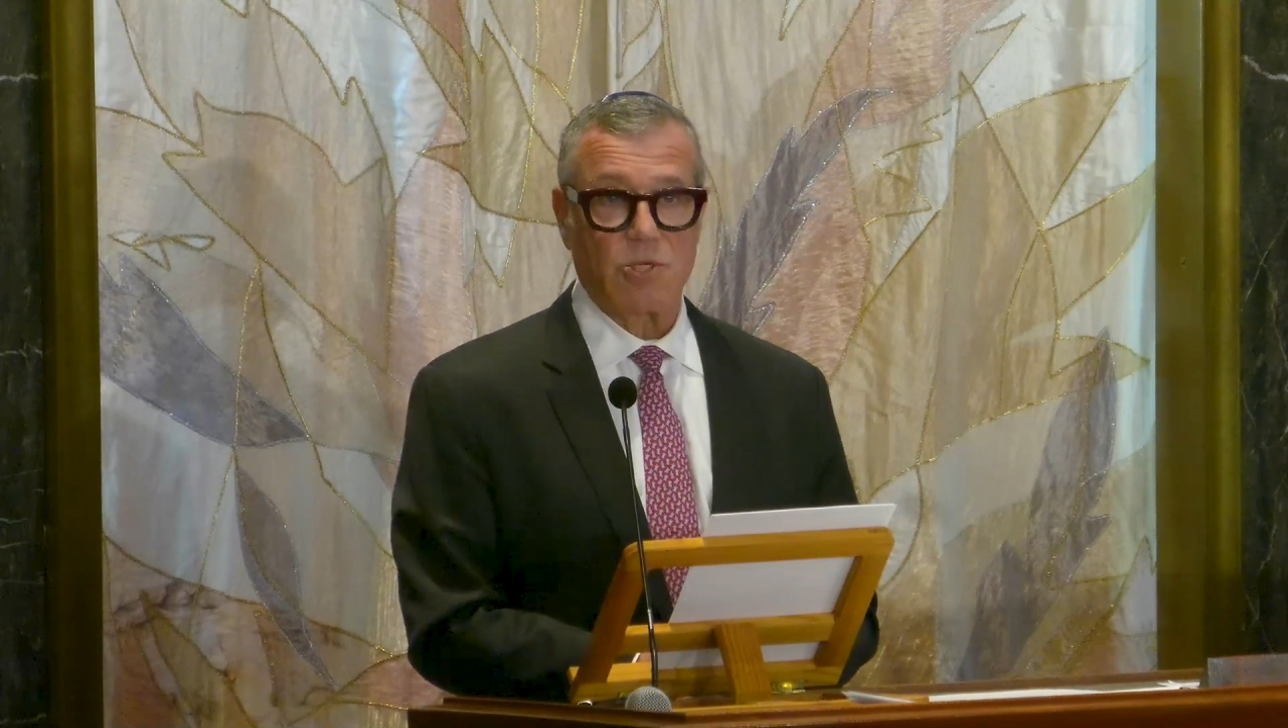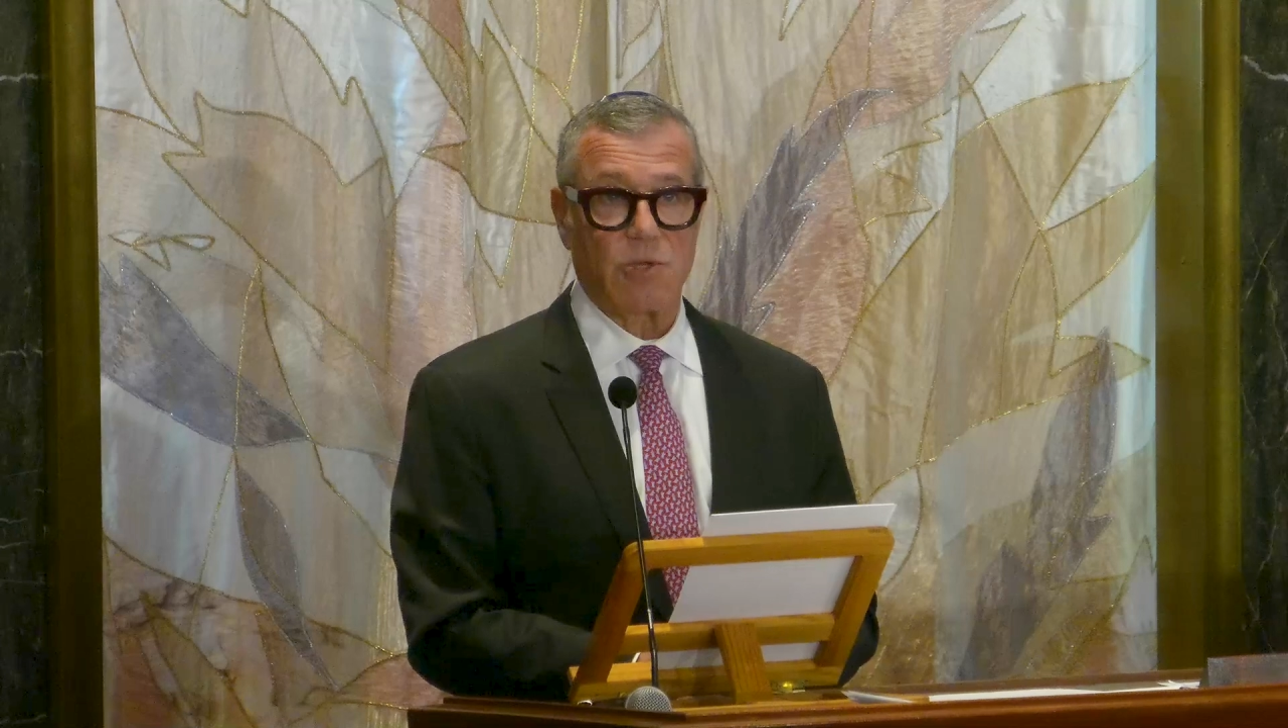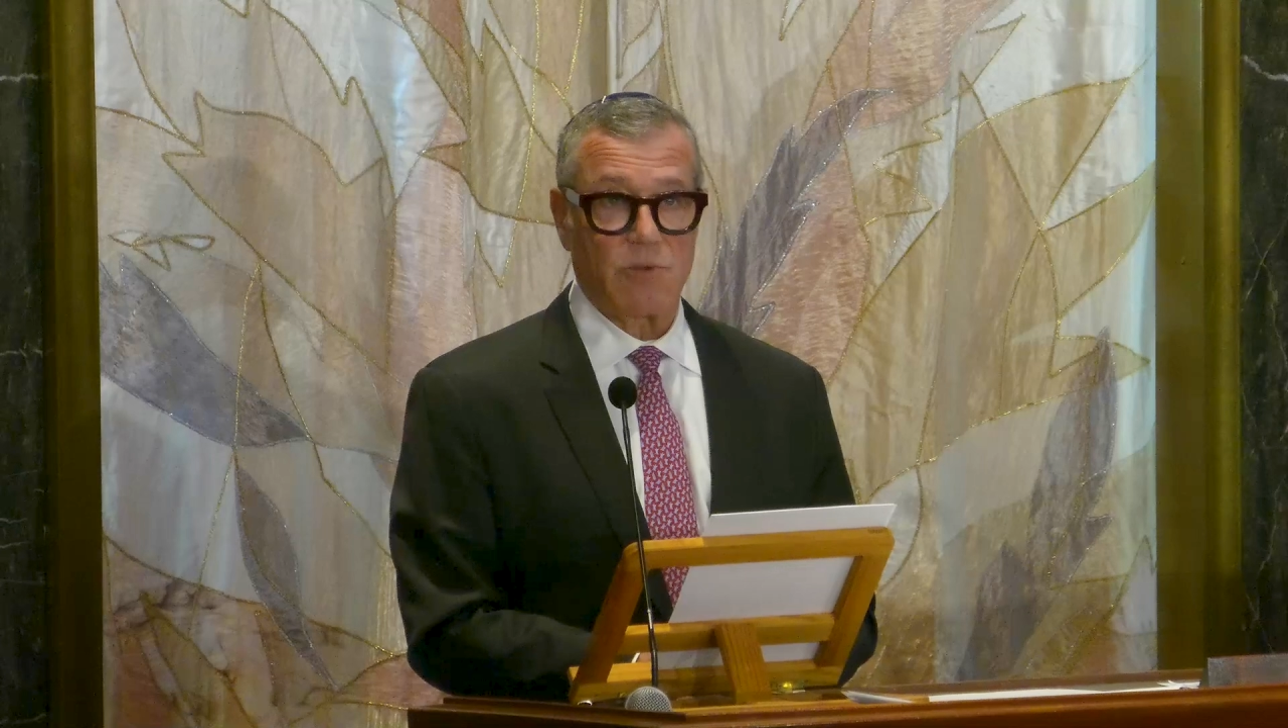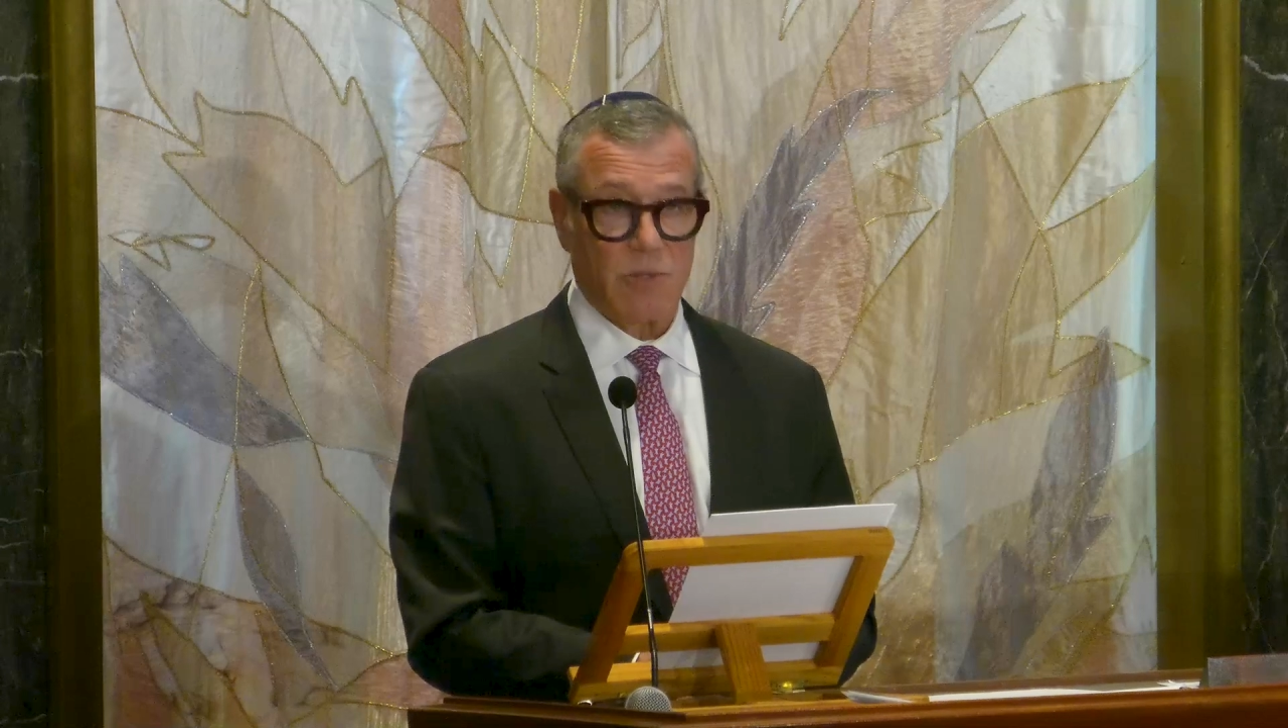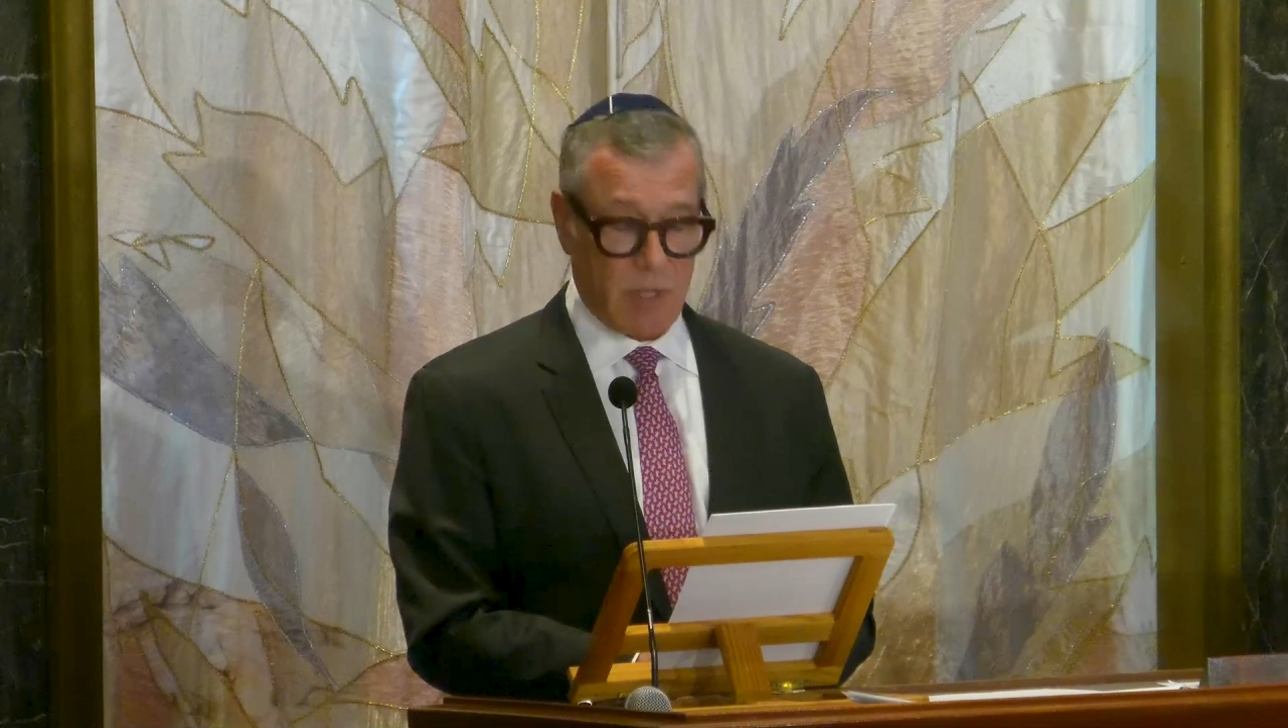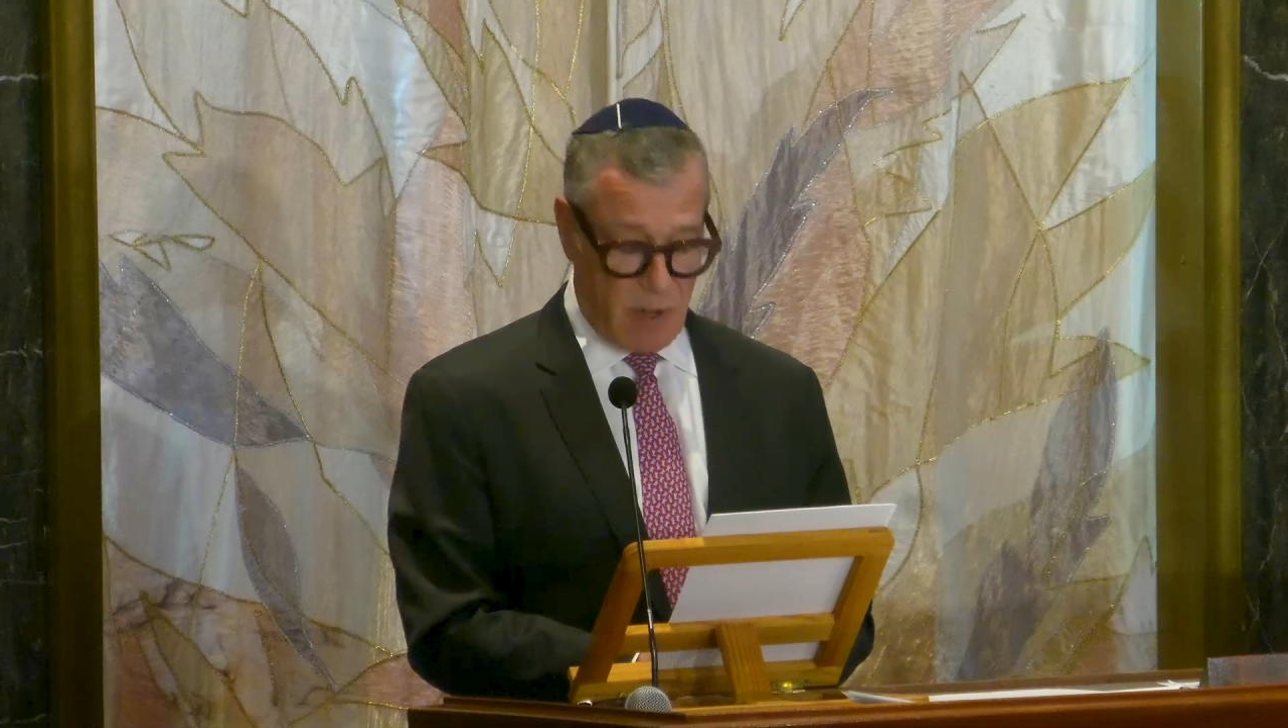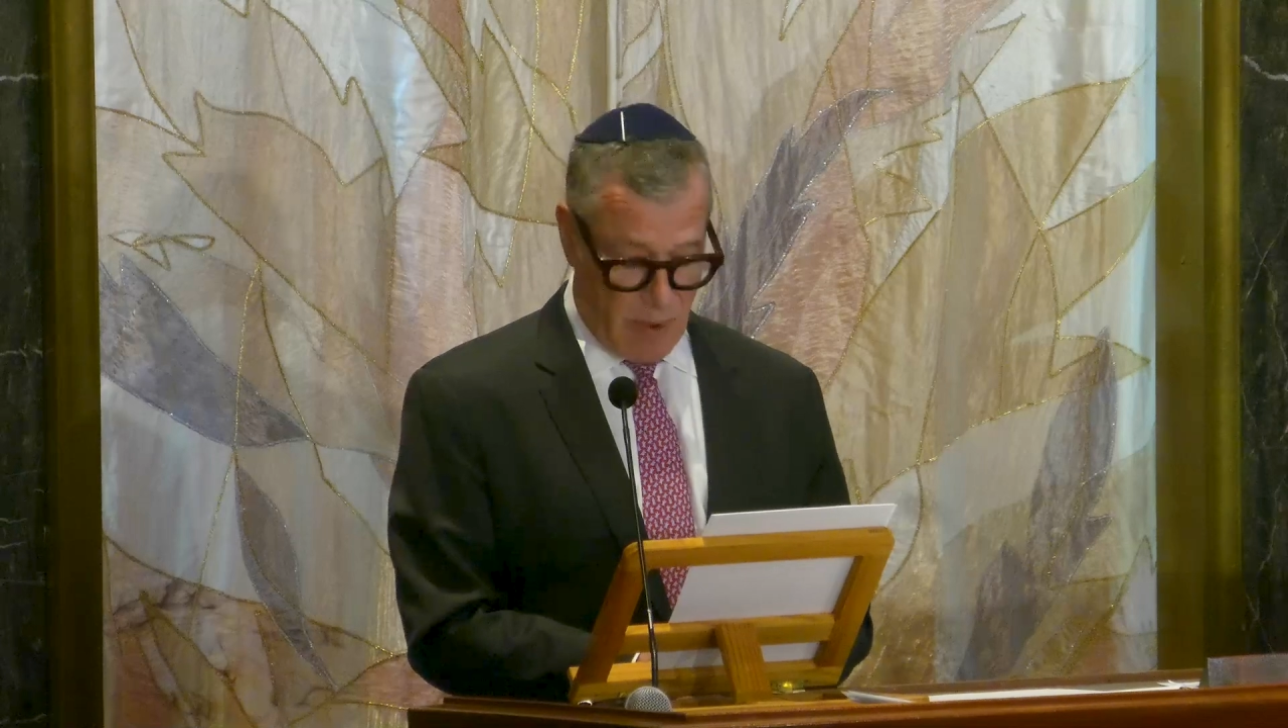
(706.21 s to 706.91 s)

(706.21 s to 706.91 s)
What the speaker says: Jews in